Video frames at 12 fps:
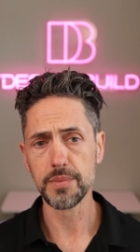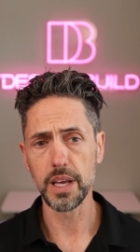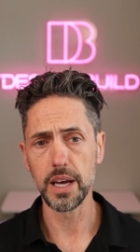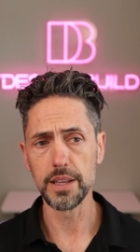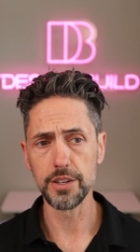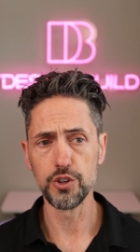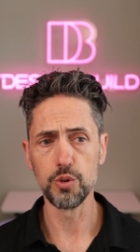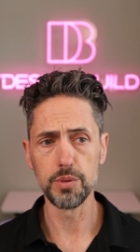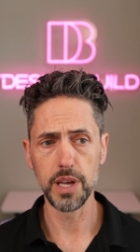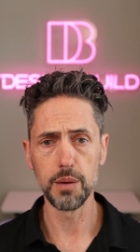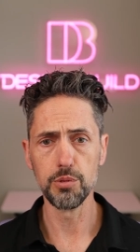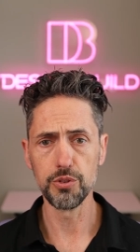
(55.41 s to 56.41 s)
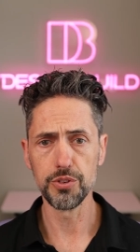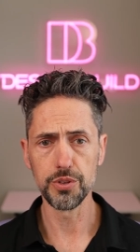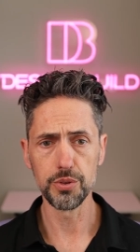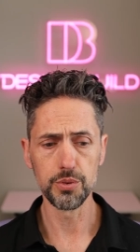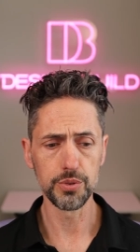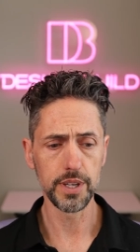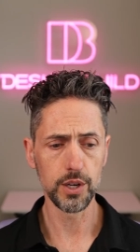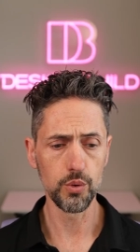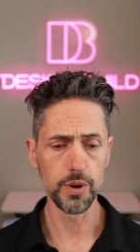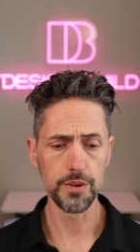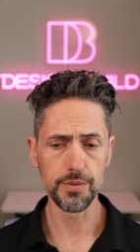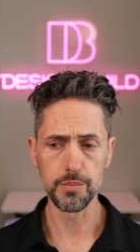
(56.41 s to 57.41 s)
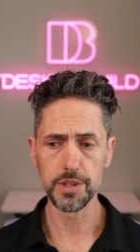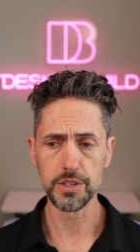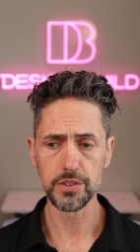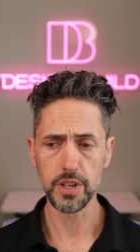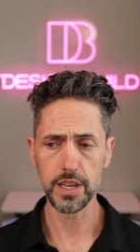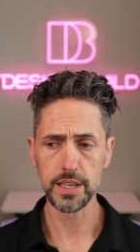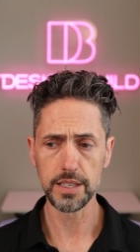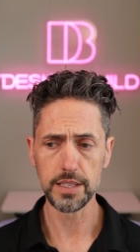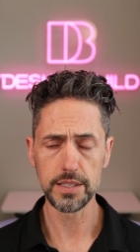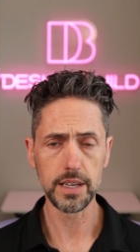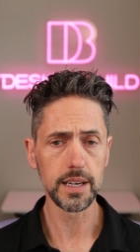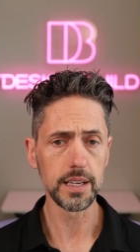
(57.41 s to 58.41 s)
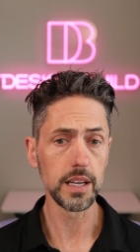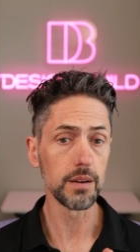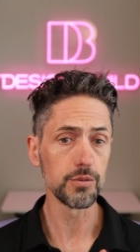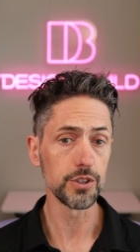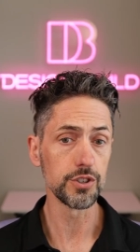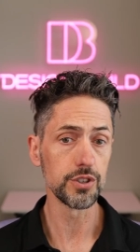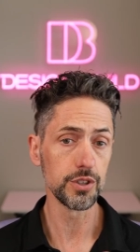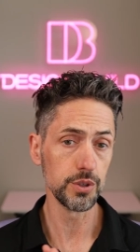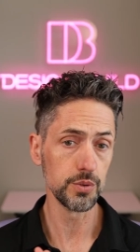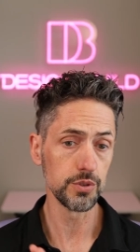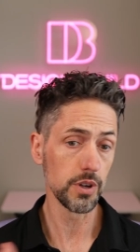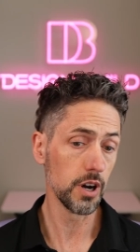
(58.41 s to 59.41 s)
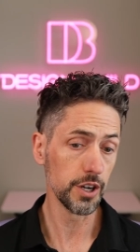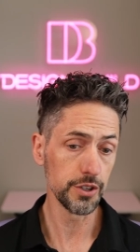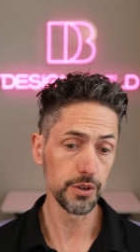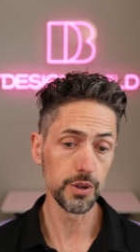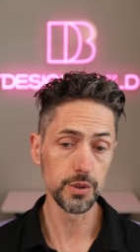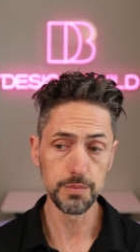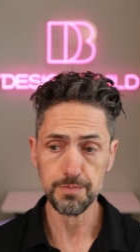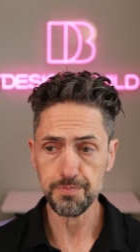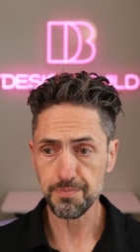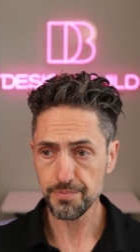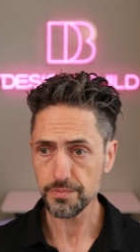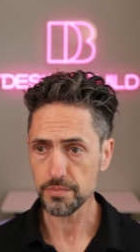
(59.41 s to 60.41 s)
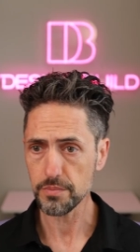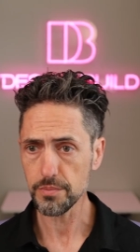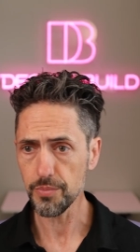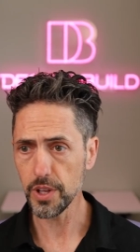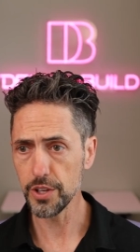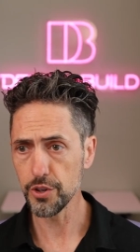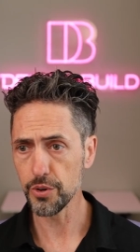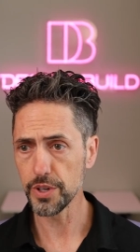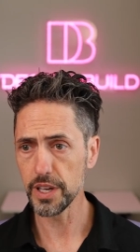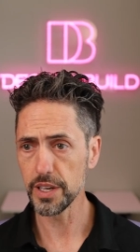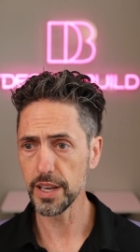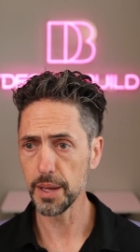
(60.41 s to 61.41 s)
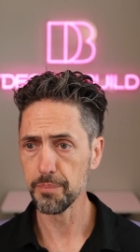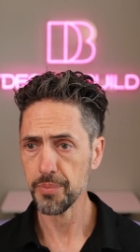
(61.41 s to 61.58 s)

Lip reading: that you'll be able to take away from this and leverage to use on your own in your day-to-day.